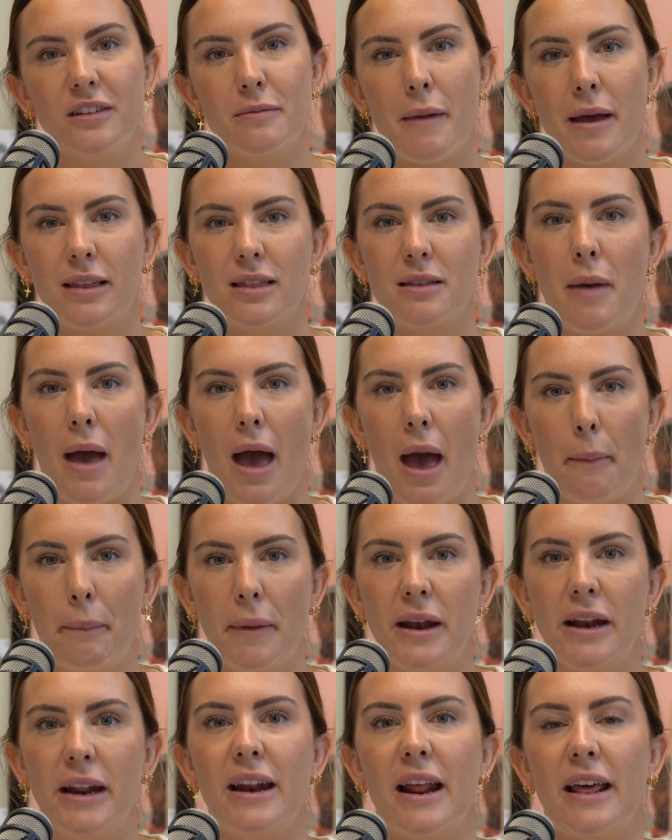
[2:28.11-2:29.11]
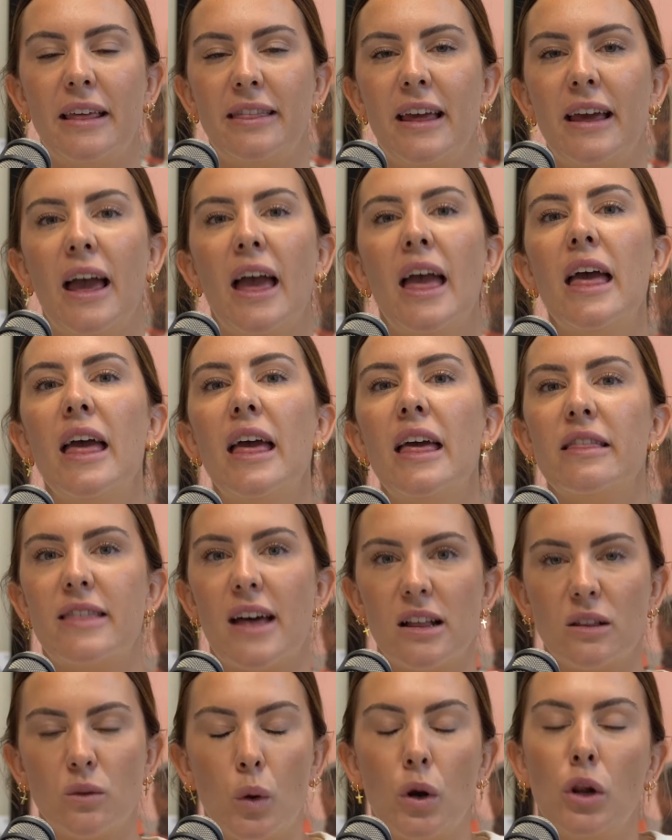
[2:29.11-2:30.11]
to make them happen. And I think
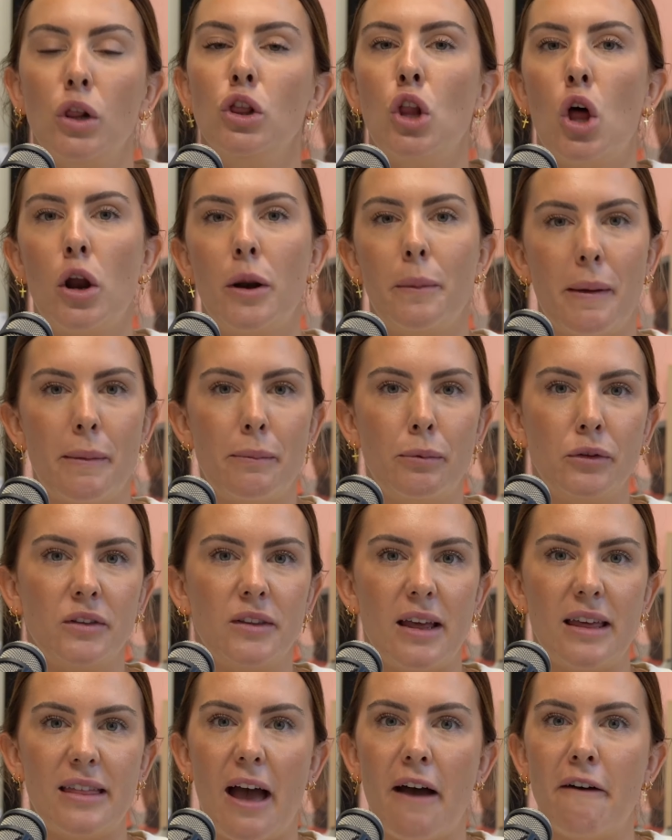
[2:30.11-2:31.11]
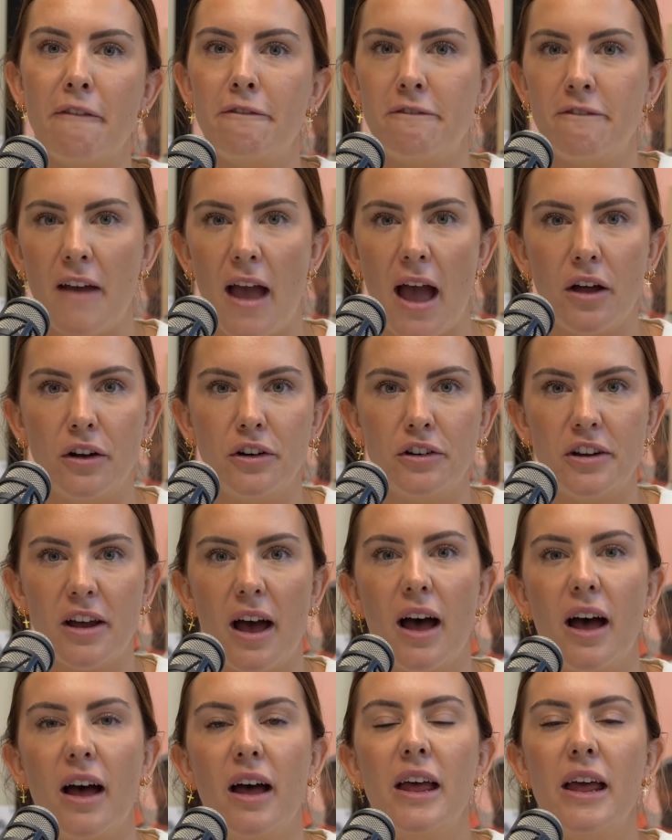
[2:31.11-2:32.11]
that's what a lot of people see that
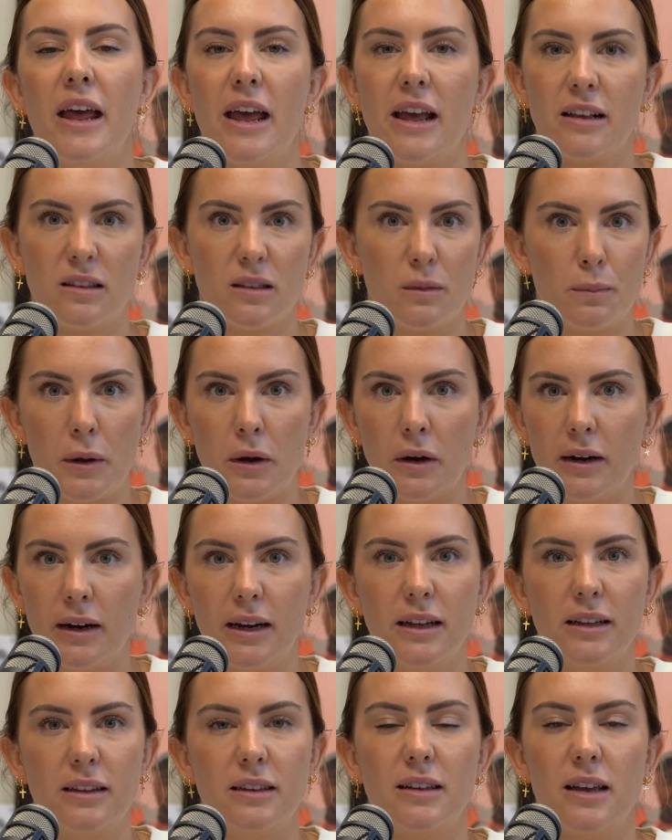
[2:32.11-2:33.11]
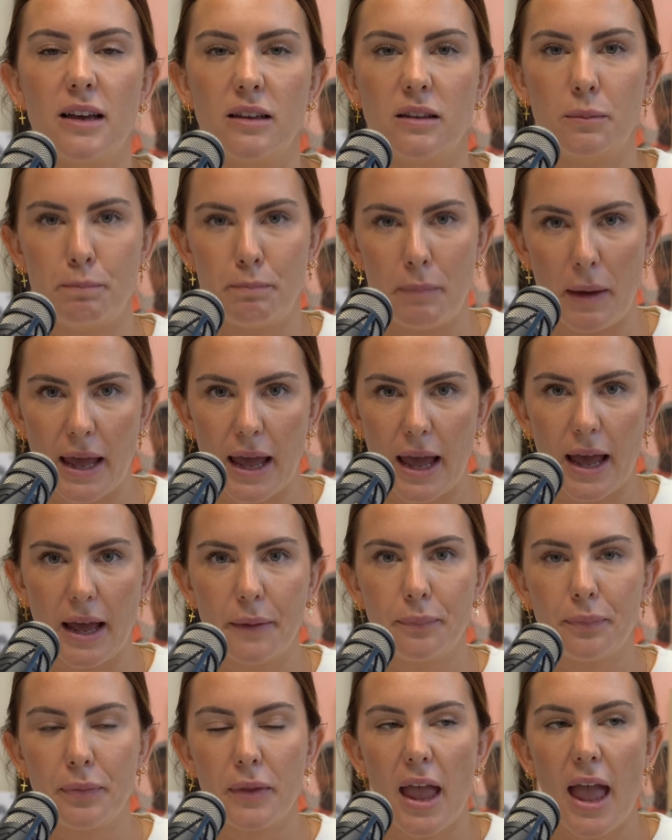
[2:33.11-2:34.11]
founder experience as
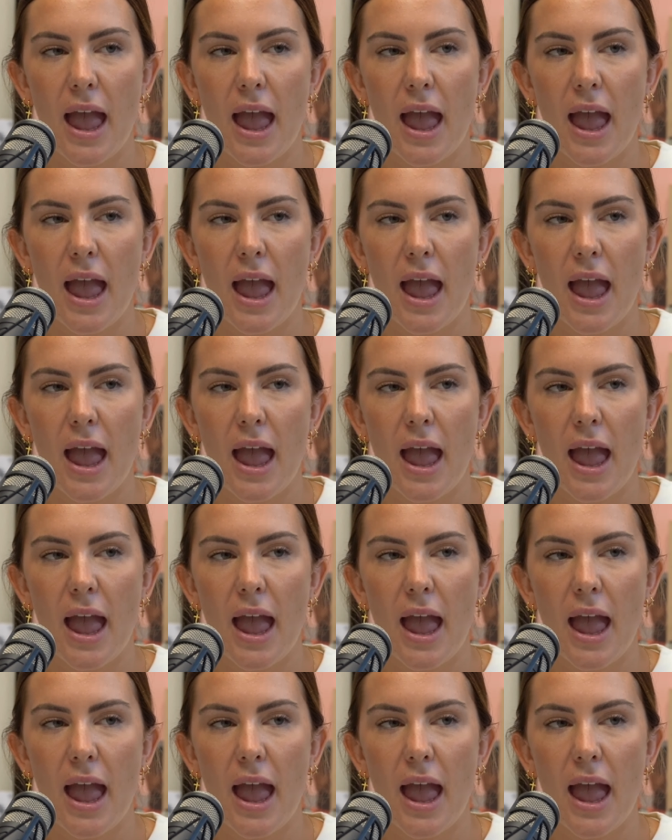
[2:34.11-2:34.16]
being.